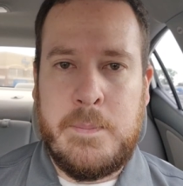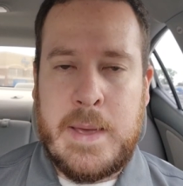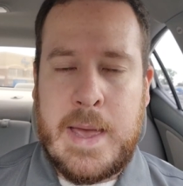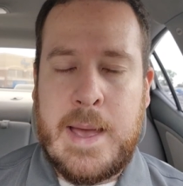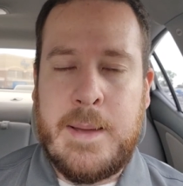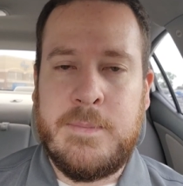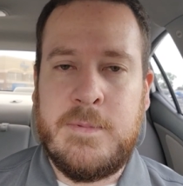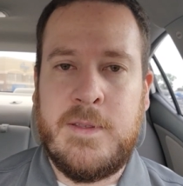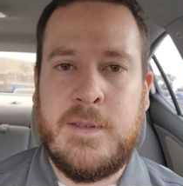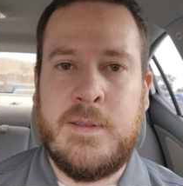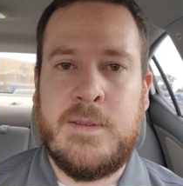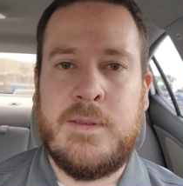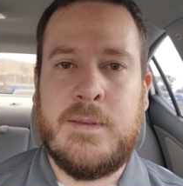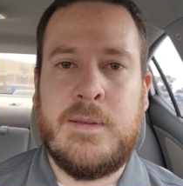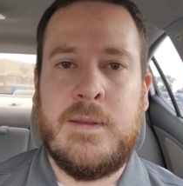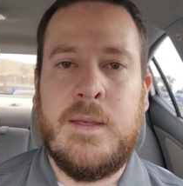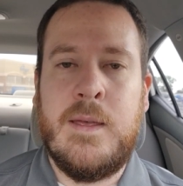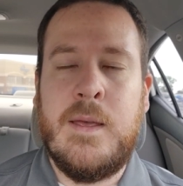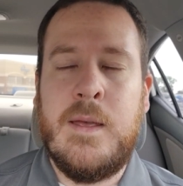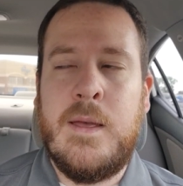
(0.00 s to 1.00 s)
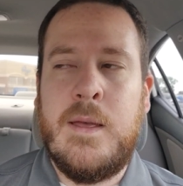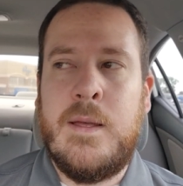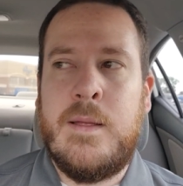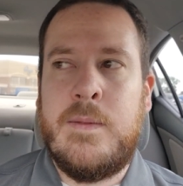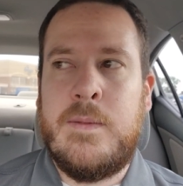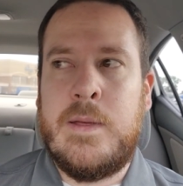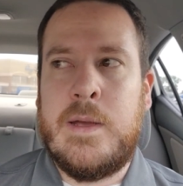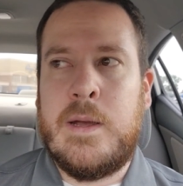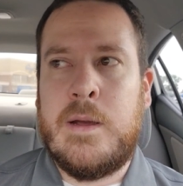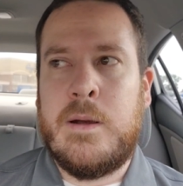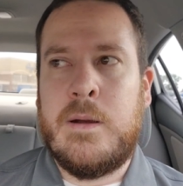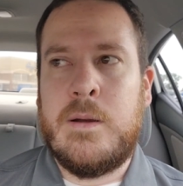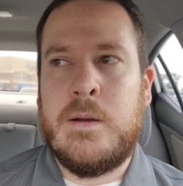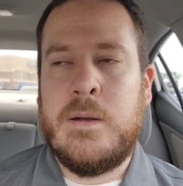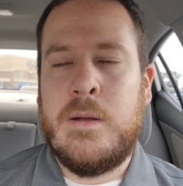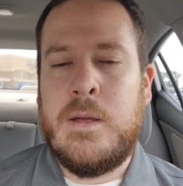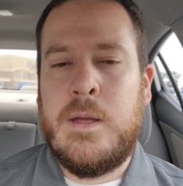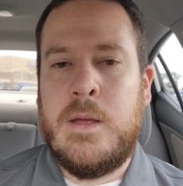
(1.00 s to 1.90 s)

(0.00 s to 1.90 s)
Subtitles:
Baptist. They're